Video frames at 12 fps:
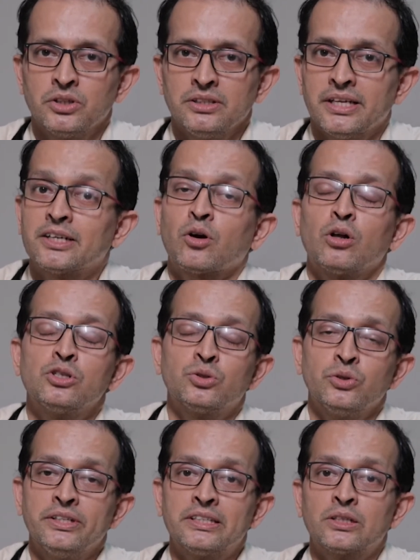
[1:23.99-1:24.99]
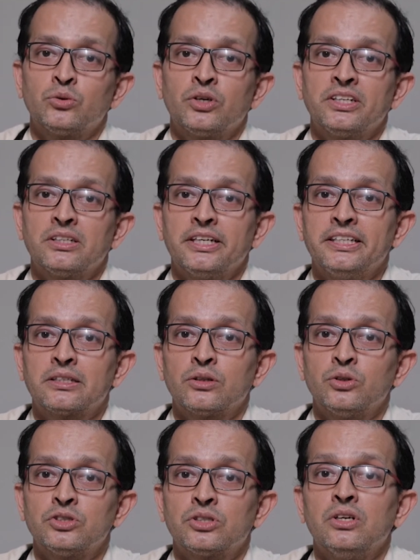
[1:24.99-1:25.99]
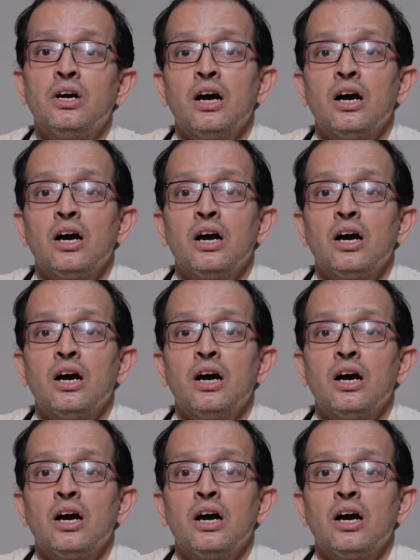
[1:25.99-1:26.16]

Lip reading: That also includes